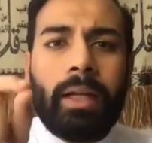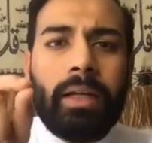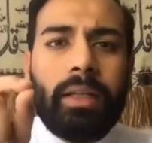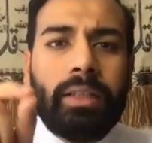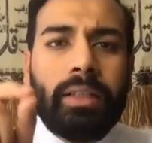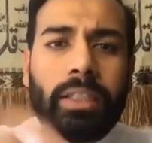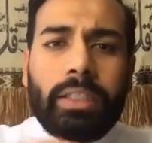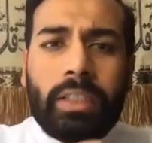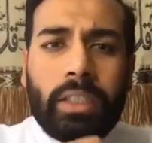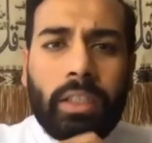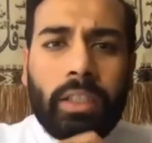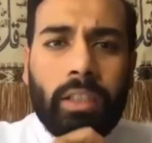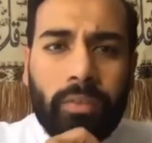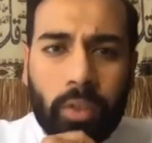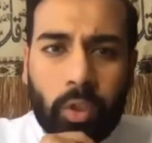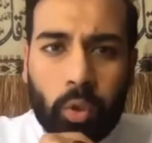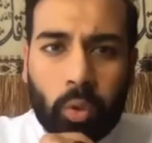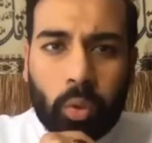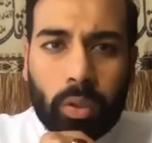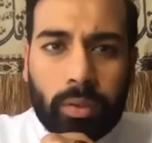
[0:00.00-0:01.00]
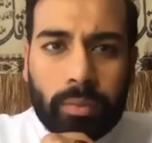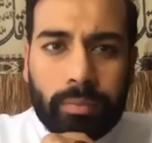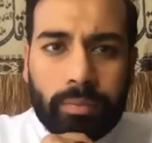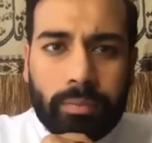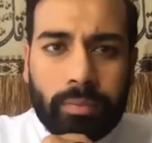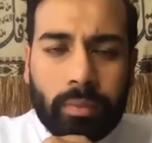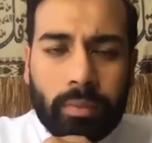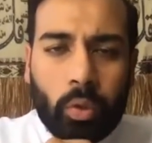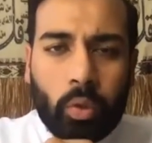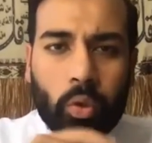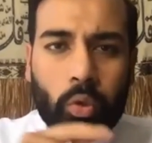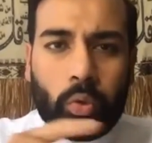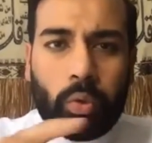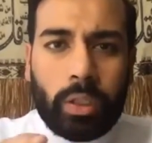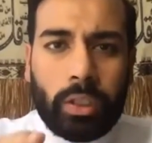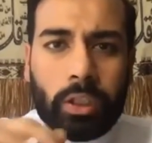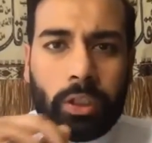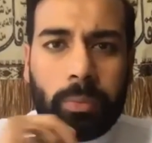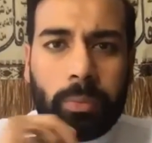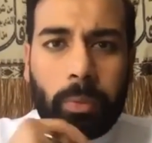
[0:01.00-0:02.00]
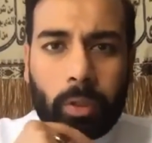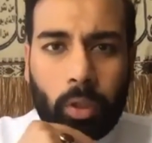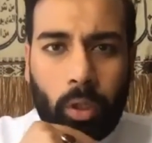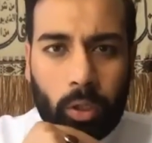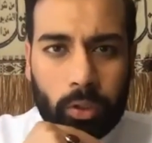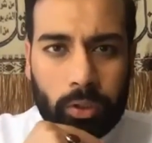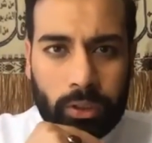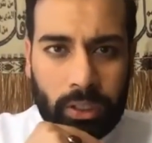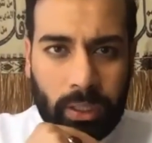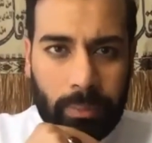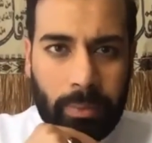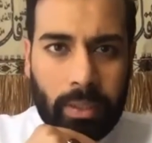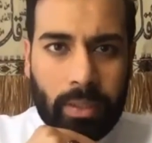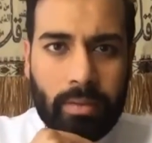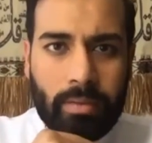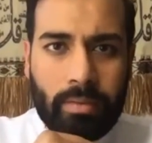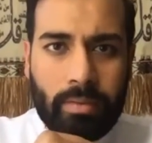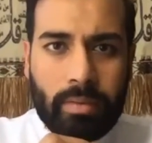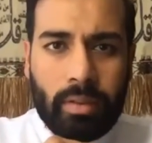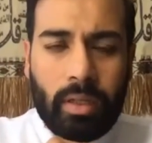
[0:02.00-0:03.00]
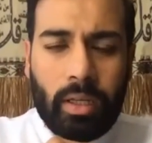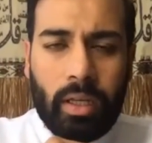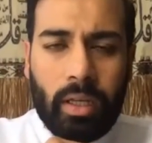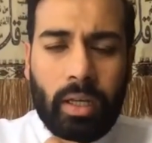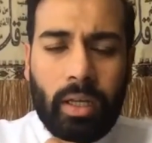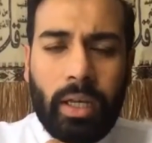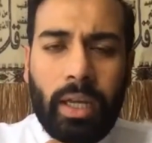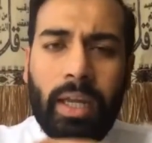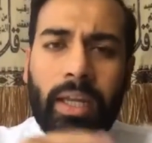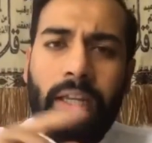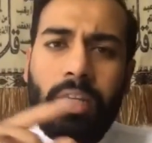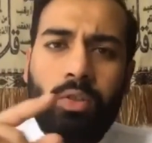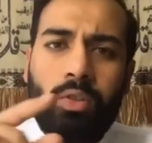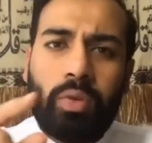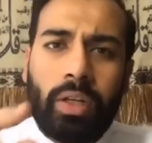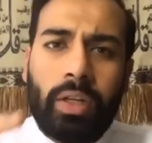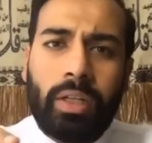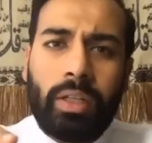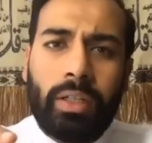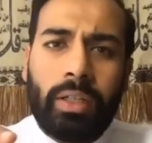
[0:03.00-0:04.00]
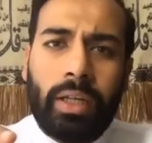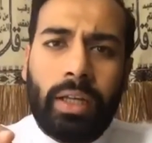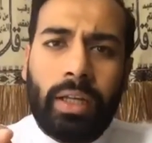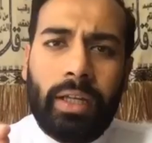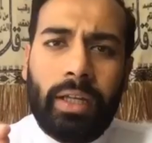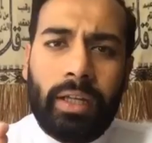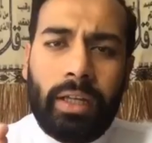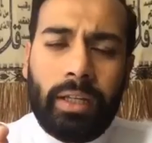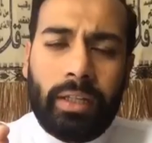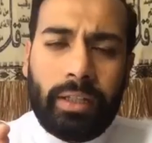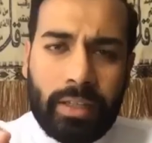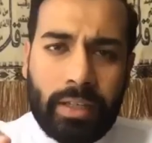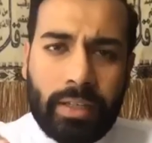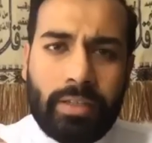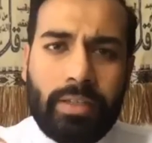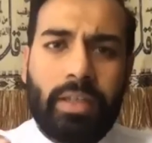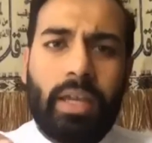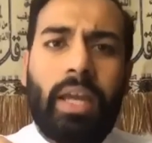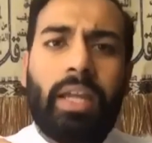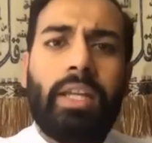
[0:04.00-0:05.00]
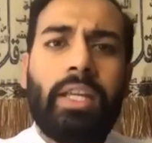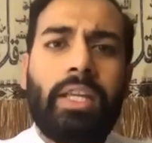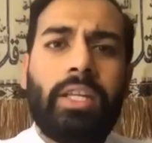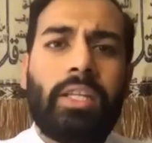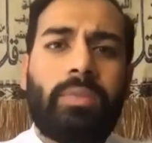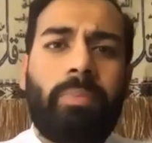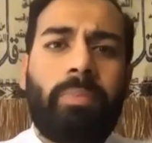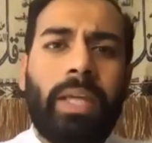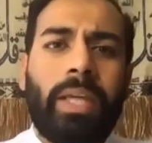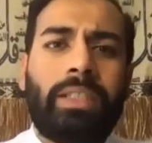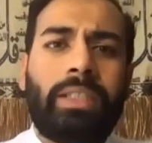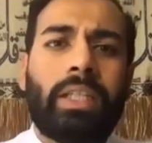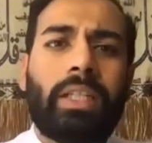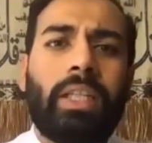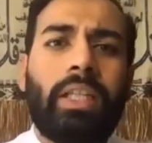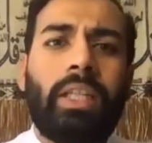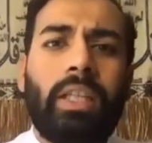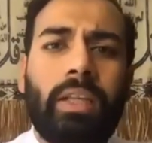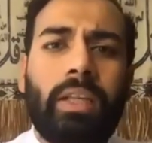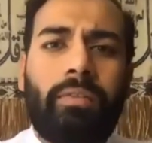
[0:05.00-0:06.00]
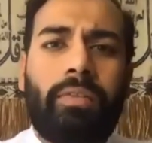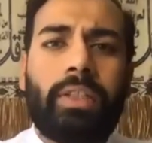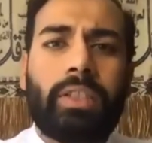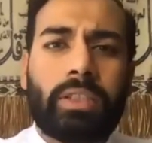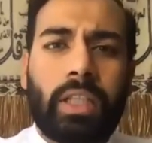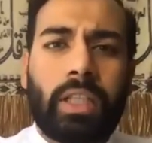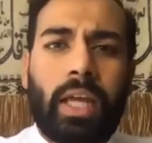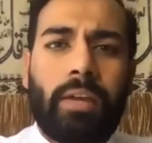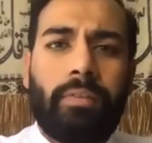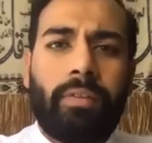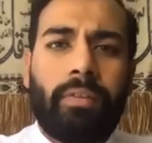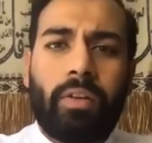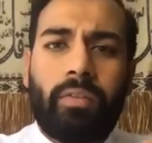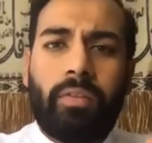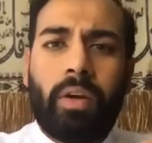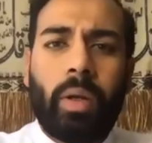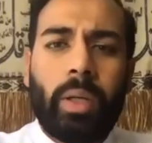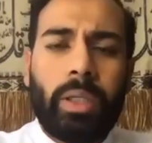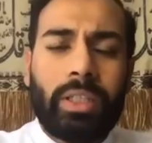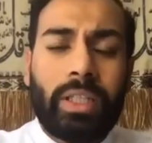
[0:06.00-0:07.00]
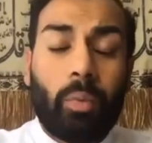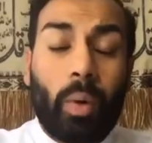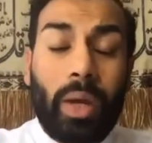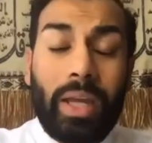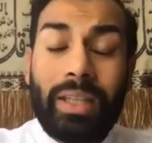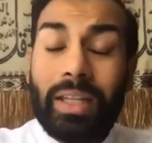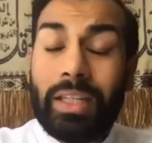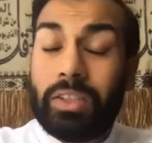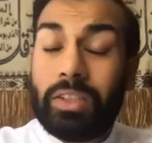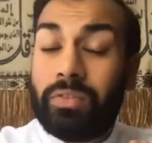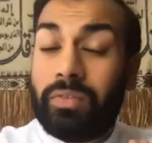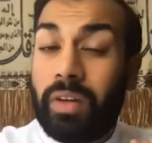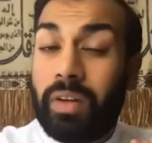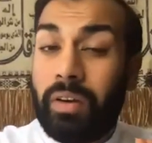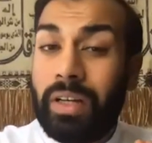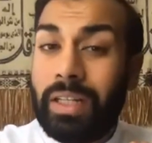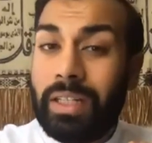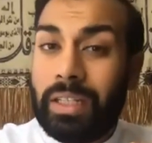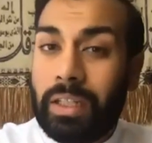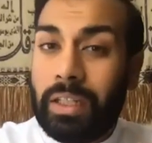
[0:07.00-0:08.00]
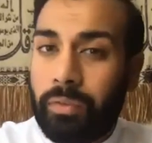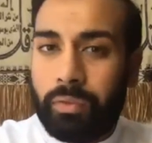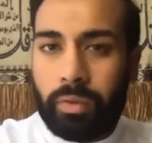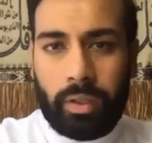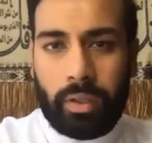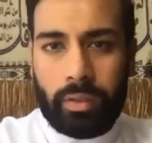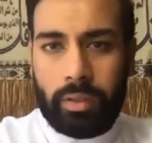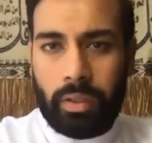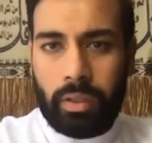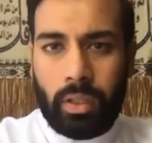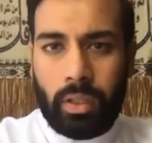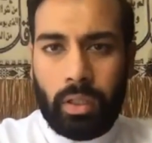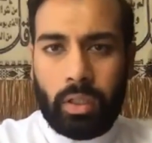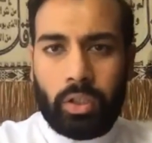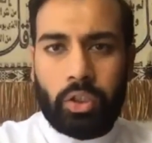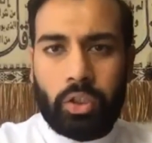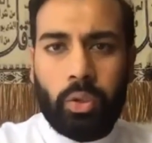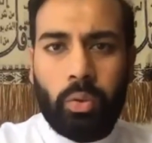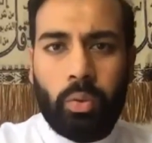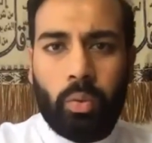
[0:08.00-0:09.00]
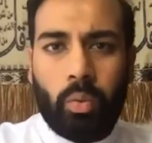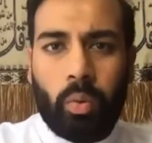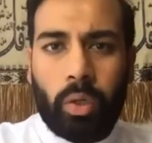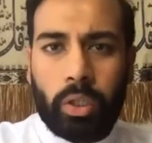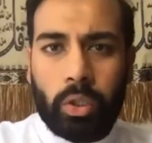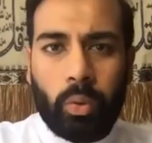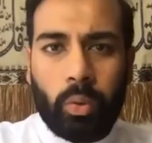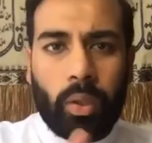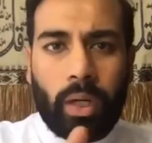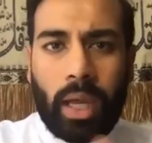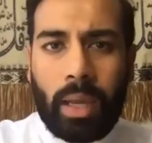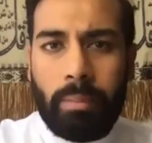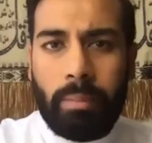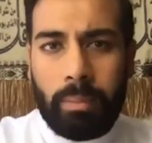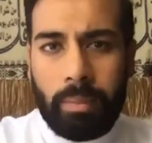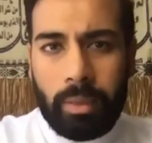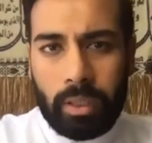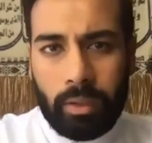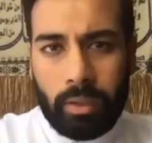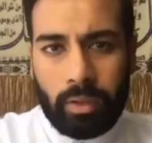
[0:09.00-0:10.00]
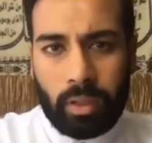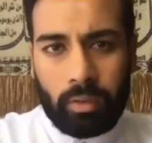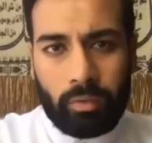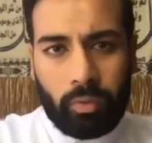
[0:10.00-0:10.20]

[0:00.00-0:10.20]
This individual who's written this book called Sapiens, and he's written this, and he's basically lived his life in a way that is very different to what you and I may be living.